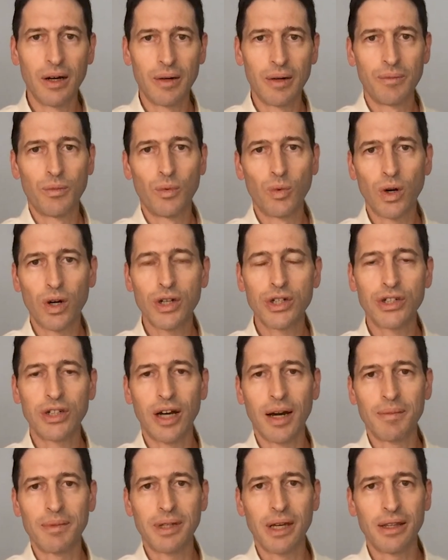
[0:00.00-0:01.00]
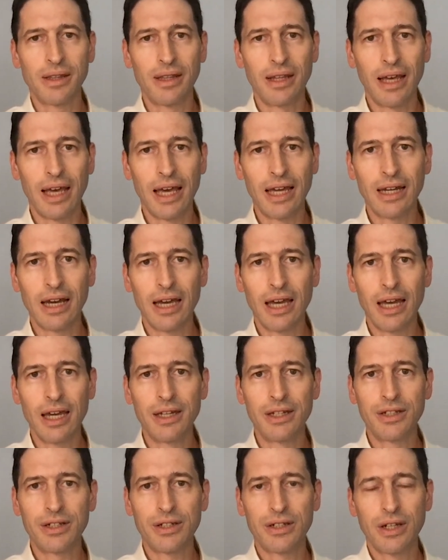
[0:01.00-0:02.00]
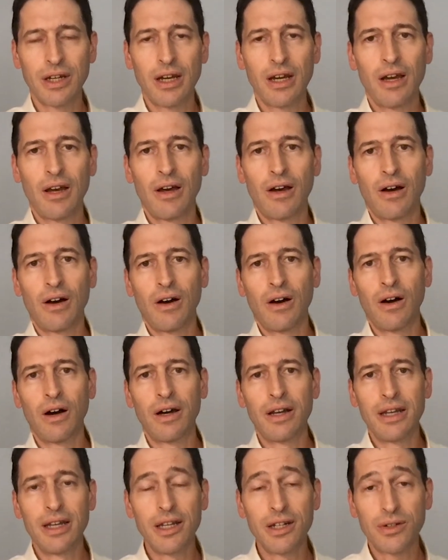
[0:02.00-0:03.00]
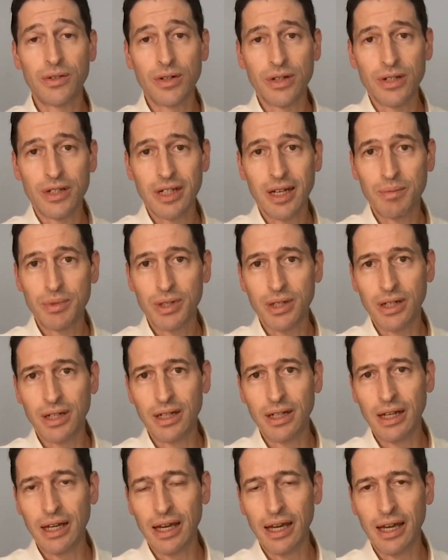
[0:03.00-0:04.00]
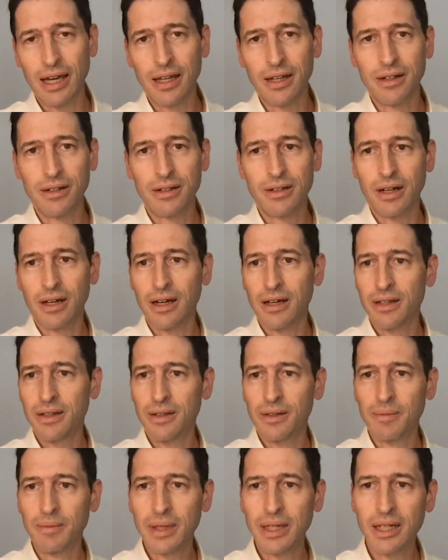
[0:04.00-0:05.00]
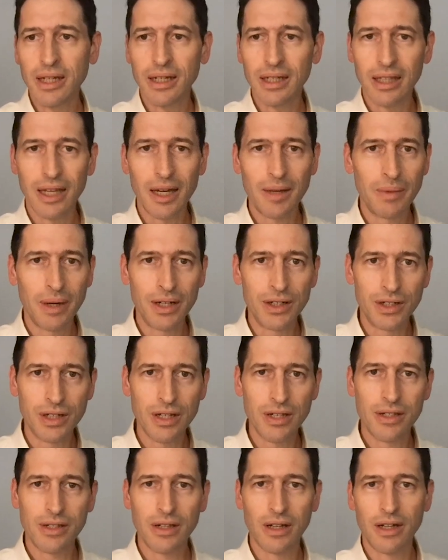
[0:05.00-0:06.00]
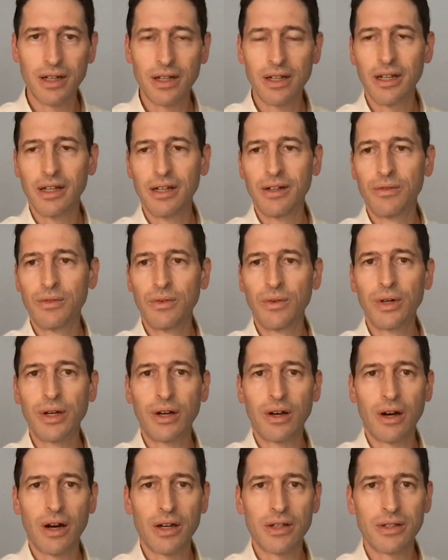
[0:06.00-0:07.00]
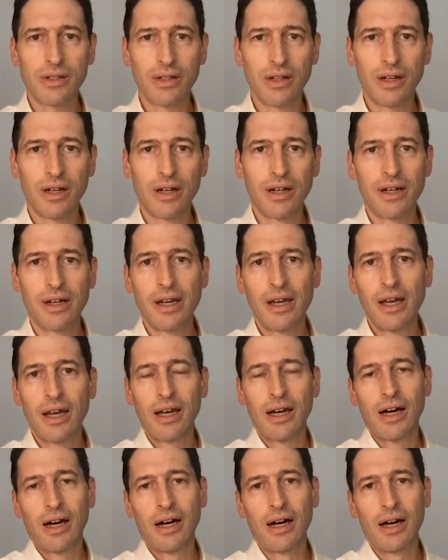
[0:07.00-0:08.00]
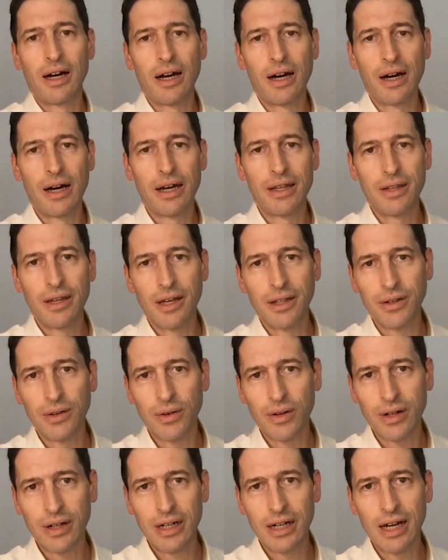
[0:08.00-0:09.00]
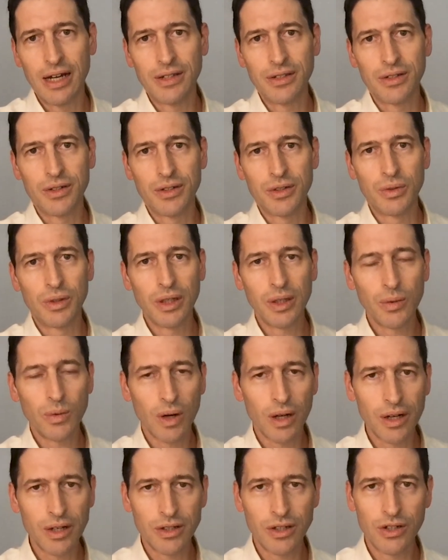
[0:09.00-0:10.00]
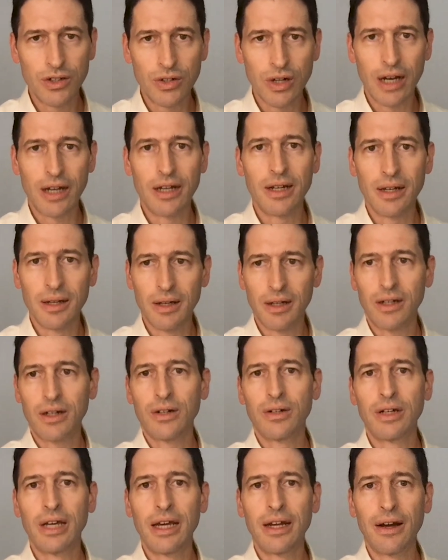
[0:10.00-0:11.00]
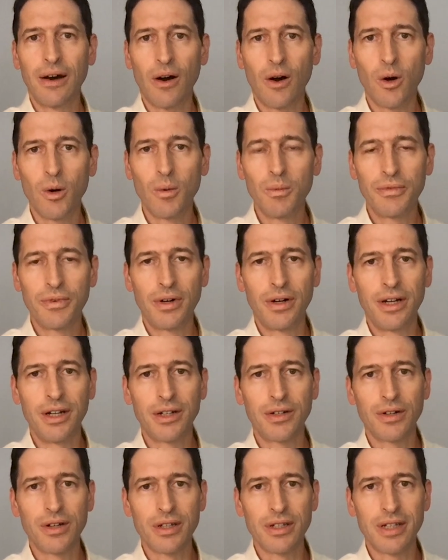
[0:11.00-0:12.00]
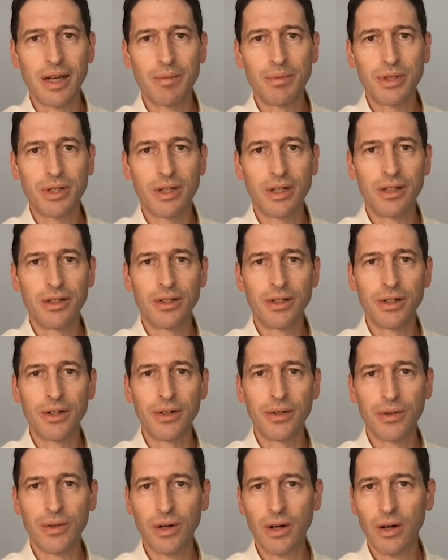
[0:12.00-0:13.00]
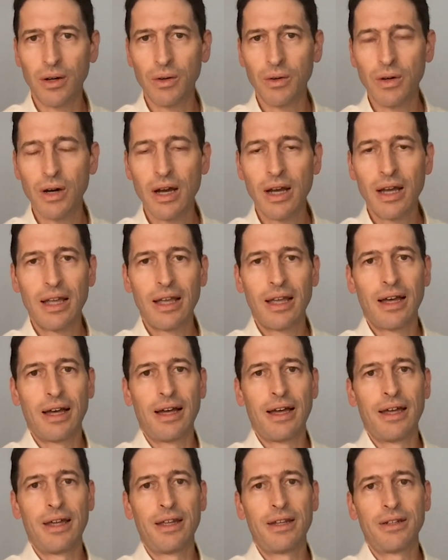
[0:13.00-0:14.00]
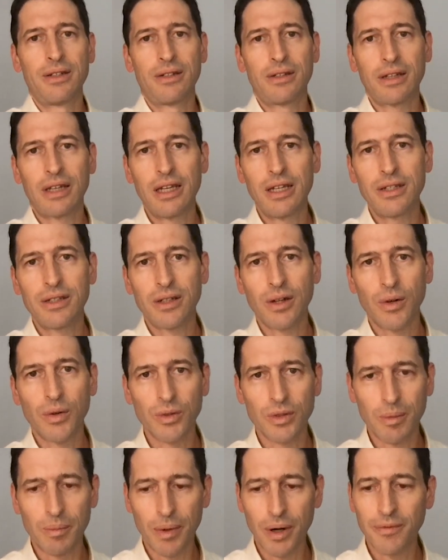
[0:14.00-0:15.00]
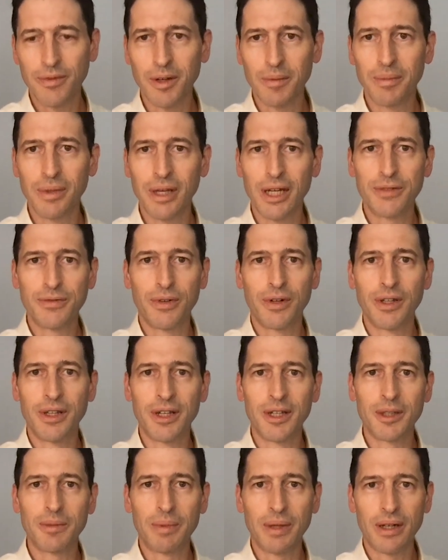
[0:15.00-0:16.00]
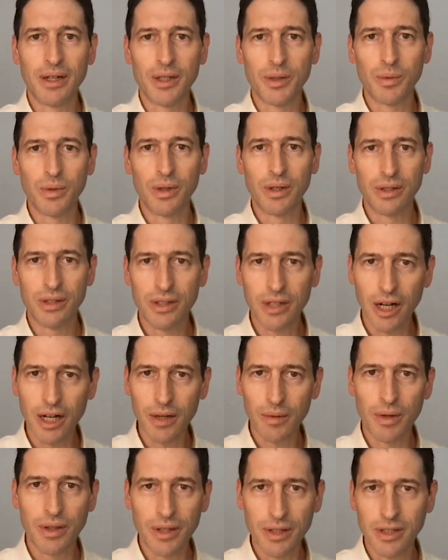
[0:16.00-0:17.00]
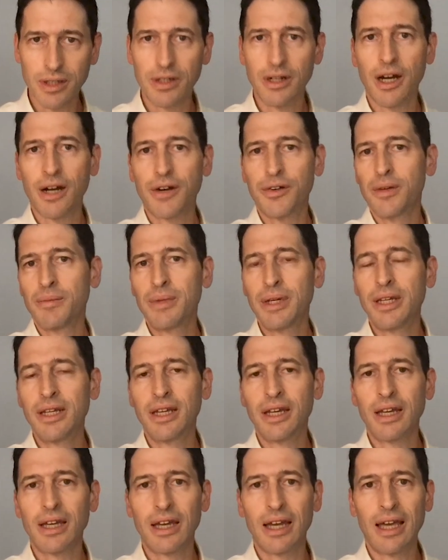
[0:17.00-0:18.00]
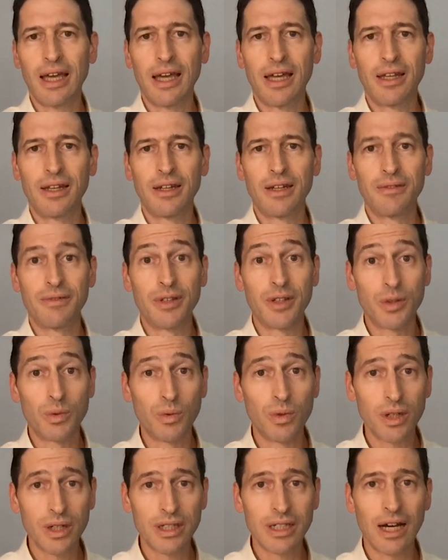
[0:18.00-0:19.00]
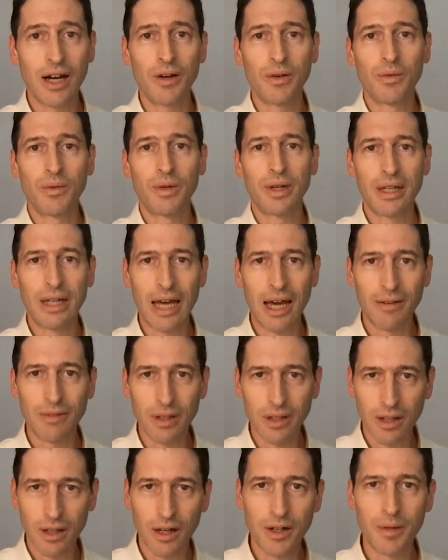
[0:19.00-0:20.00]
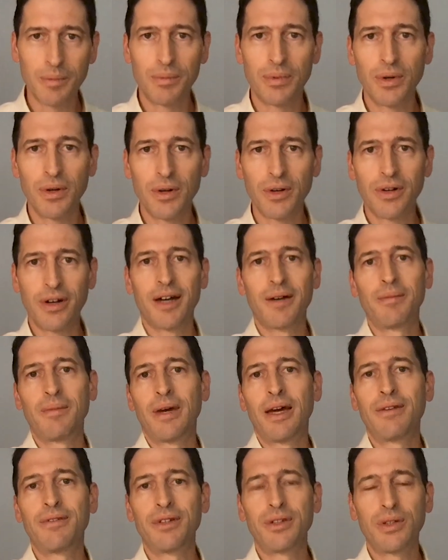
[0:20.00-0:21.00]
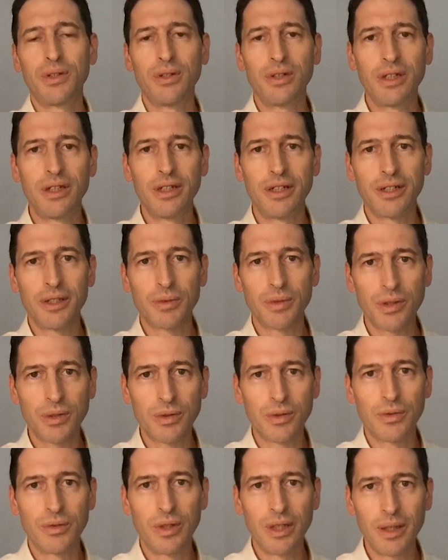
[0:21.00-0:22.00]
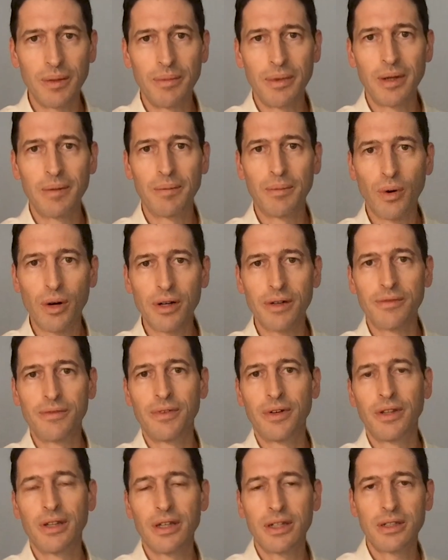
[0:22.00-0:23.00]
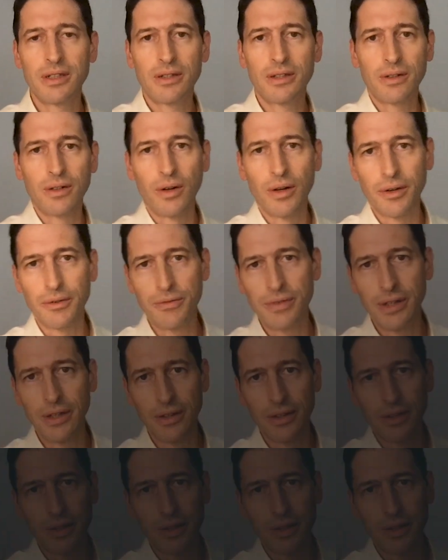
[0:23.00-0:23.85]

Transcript: workshops at the NIH on interoception, and the meeting led by Shin Sun and Rui Costa, the other organizers, really wanted to try to create a home for interoception to grow. And Keystone was a perfect place for this because we're starting with this inaugural meeting, and if this works out, we can have a longer program every 2 years, which would really be important for this growing field.